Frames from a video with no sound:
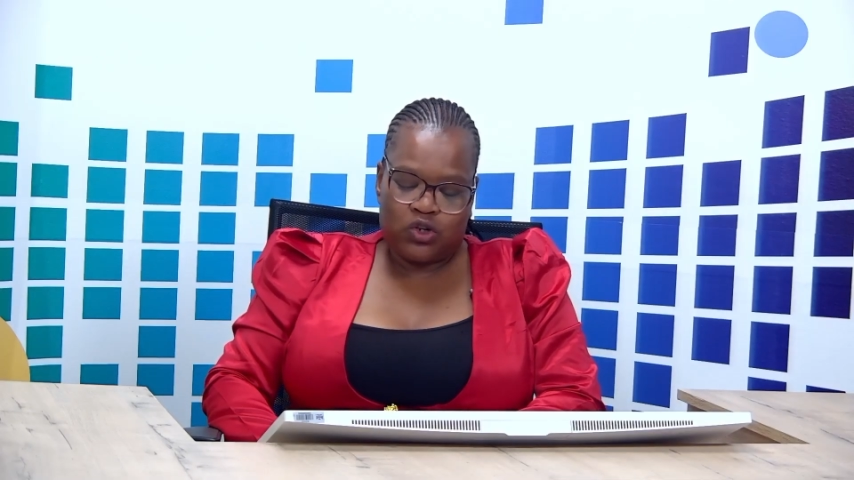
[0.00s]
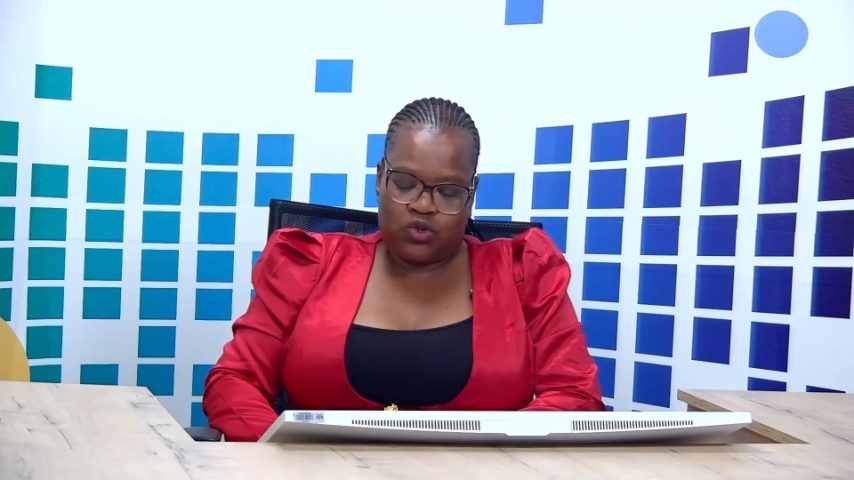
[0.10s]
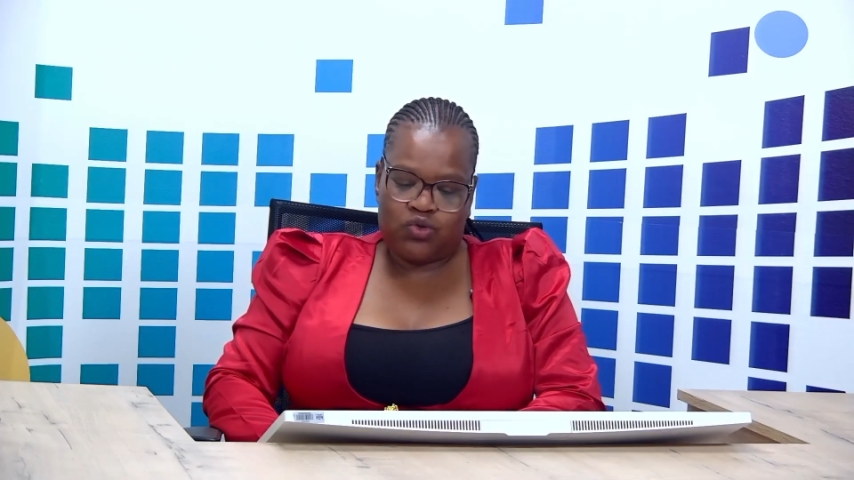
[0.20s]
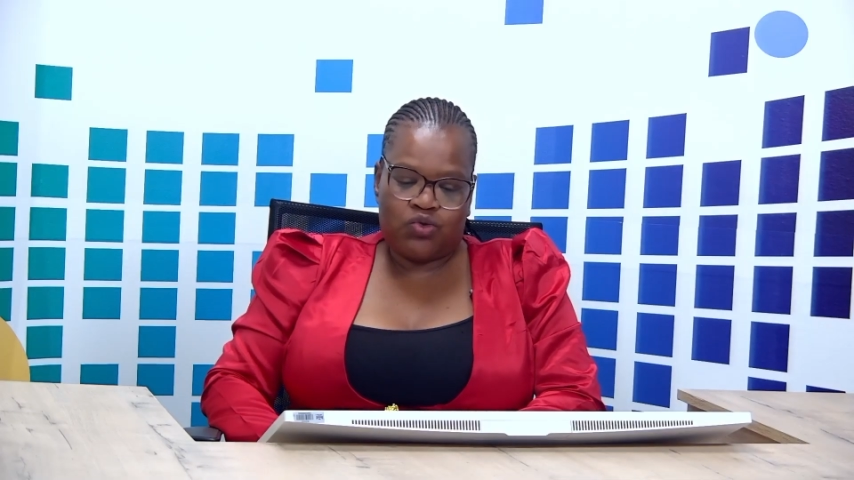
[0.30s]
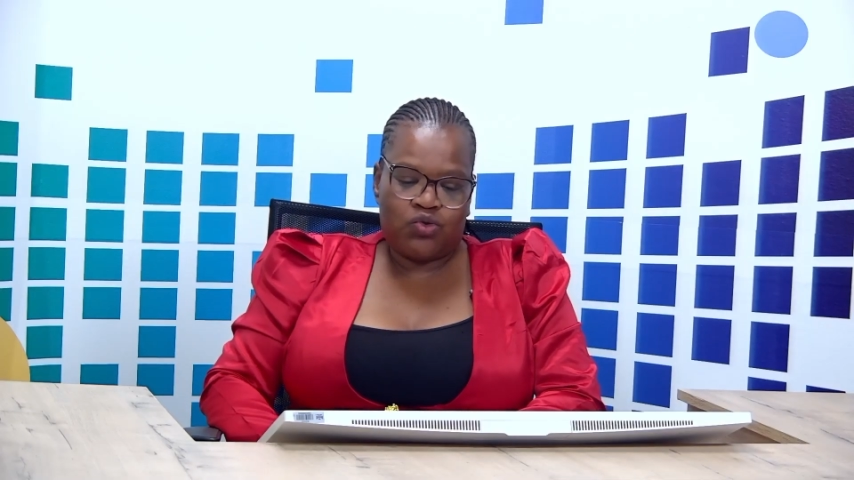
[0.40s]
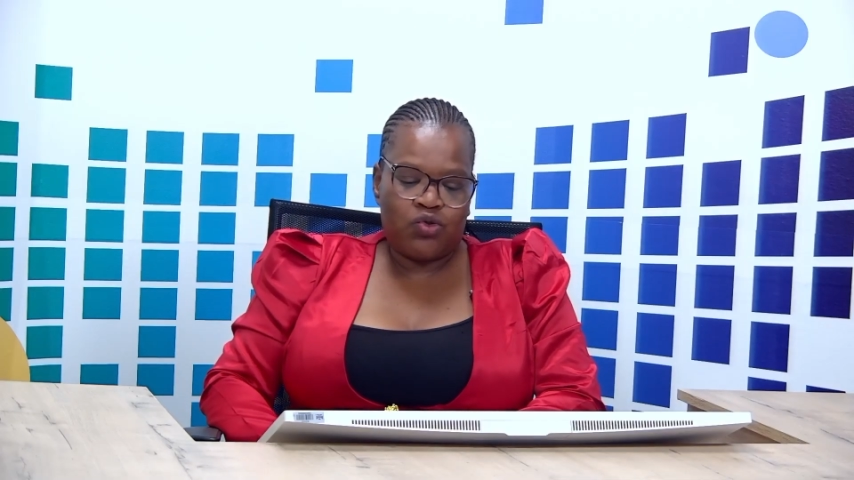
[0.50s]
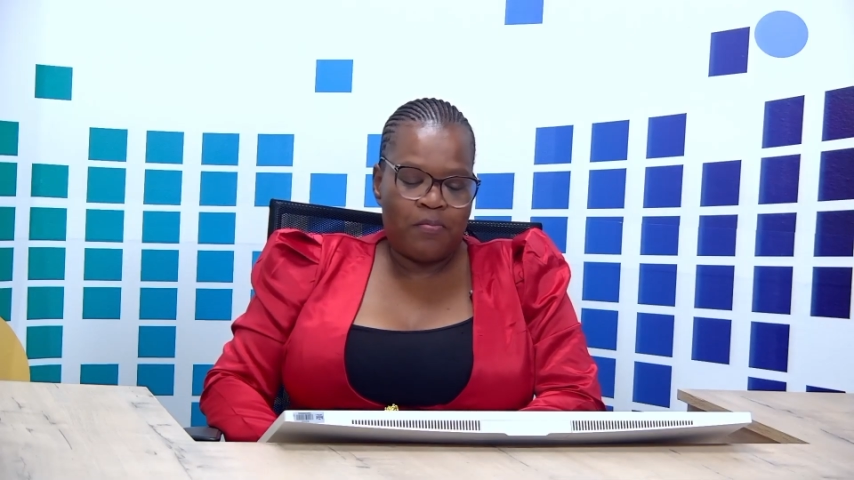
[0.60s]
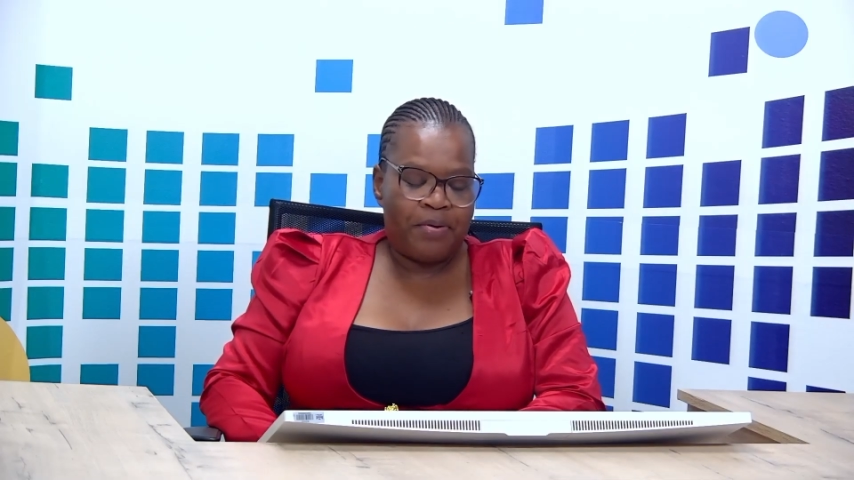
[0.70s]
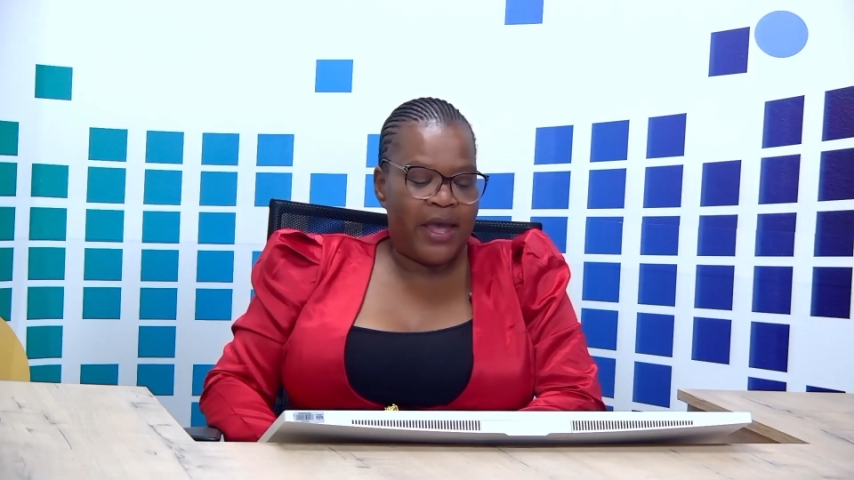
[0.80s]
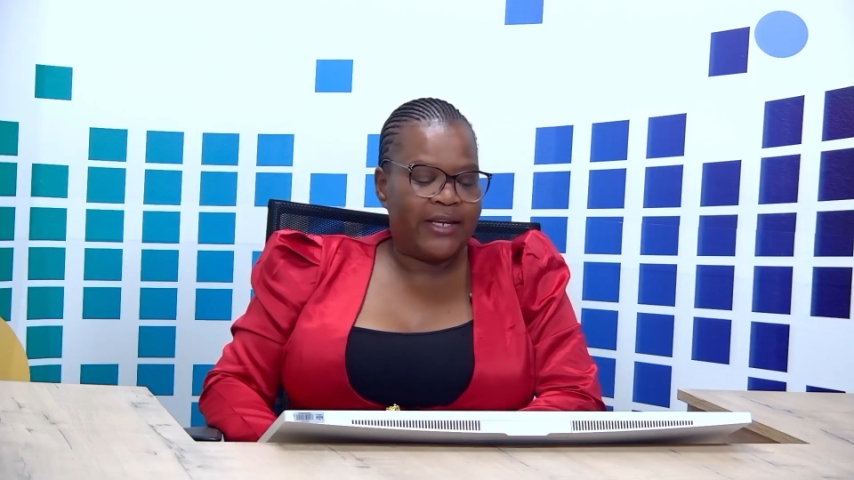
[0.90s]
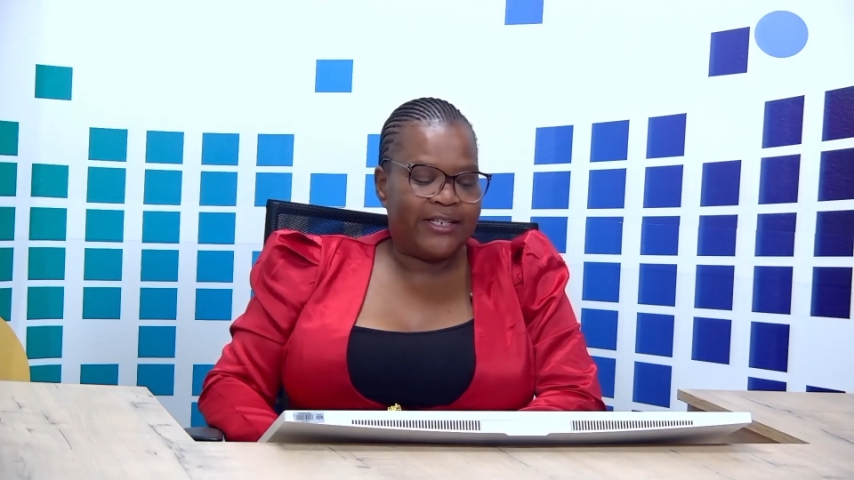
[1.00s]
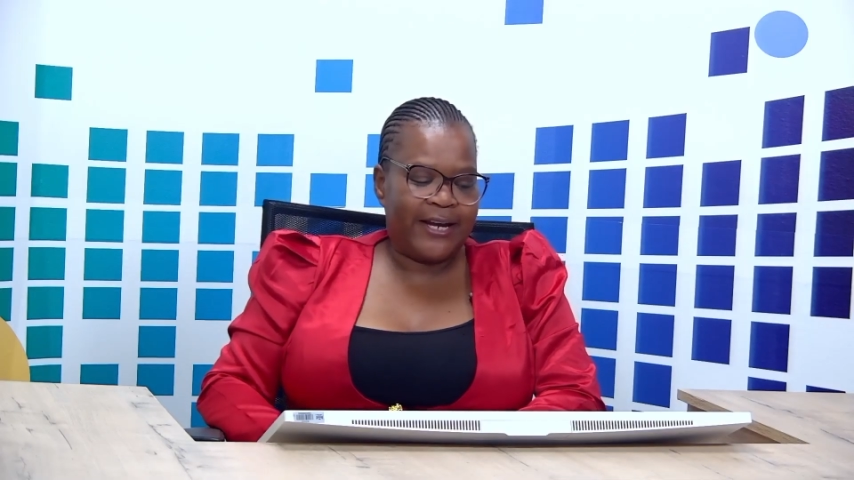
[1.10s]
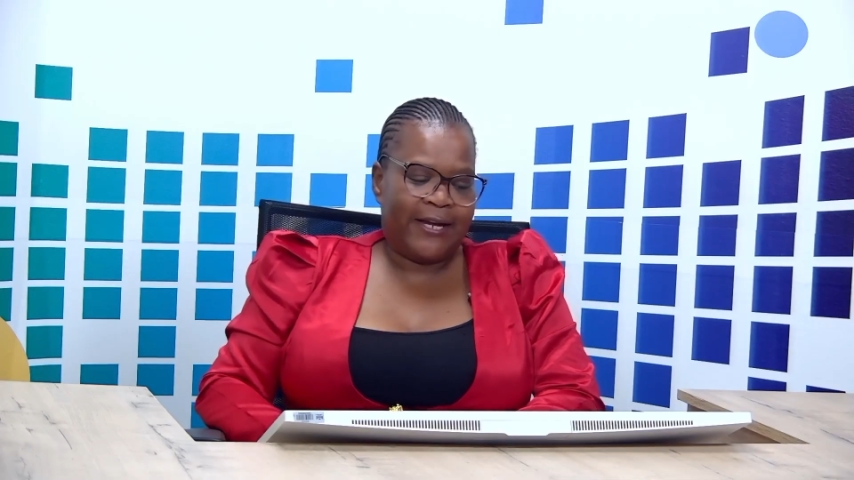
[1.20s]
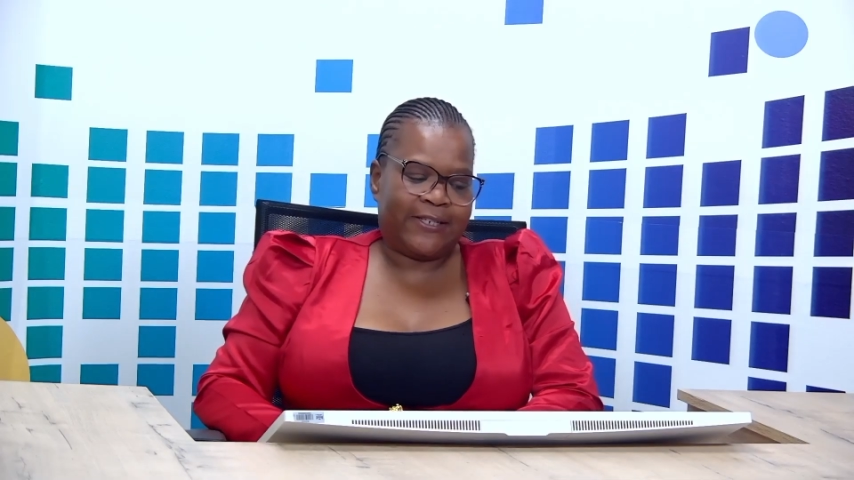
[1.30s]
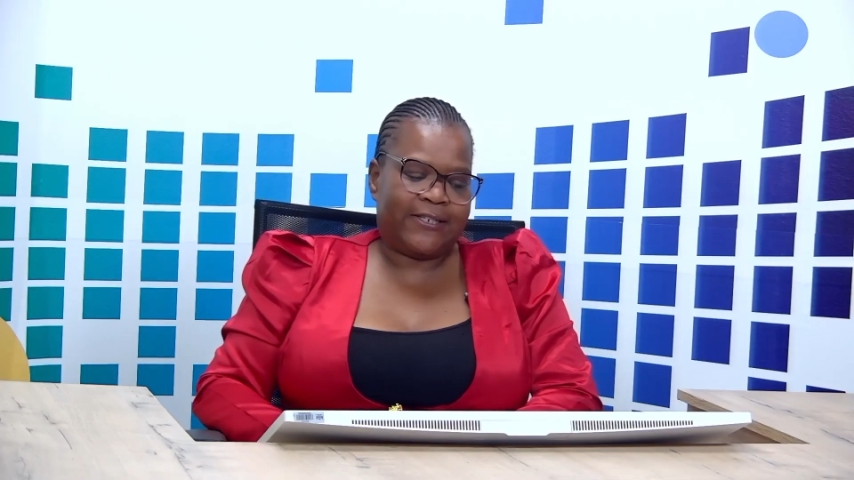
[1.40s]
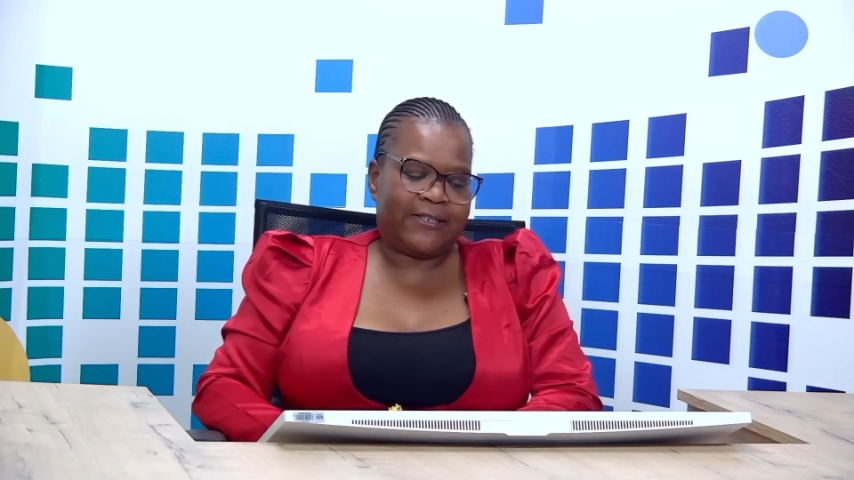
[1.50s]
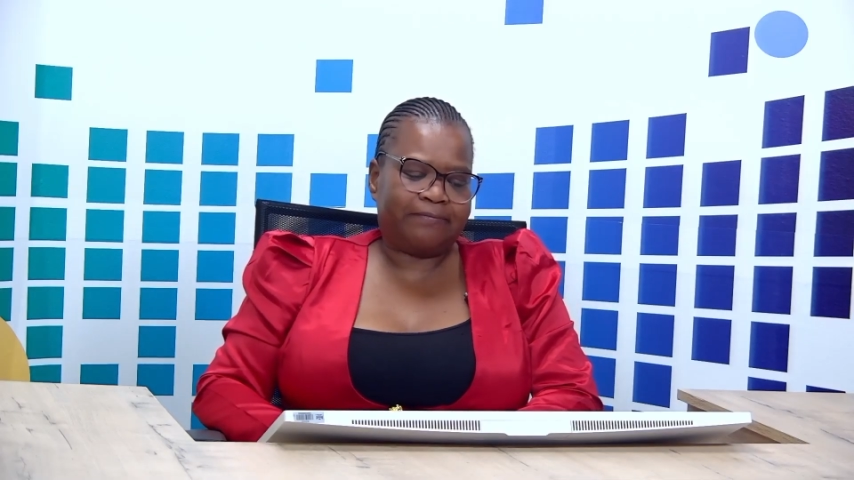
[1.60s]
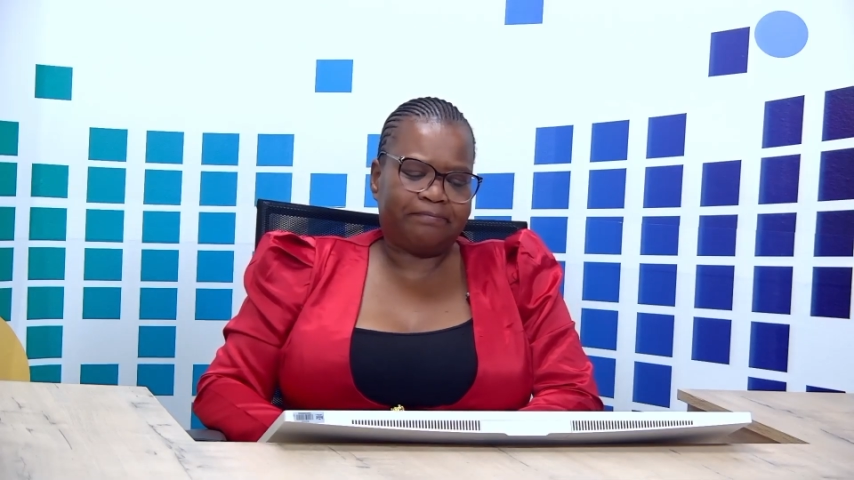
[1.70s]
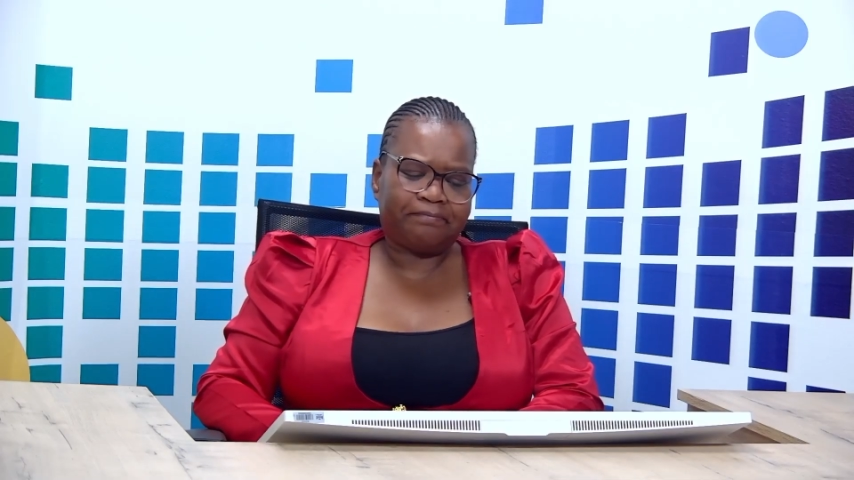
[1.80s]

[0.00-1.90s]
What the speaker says: to pay tax.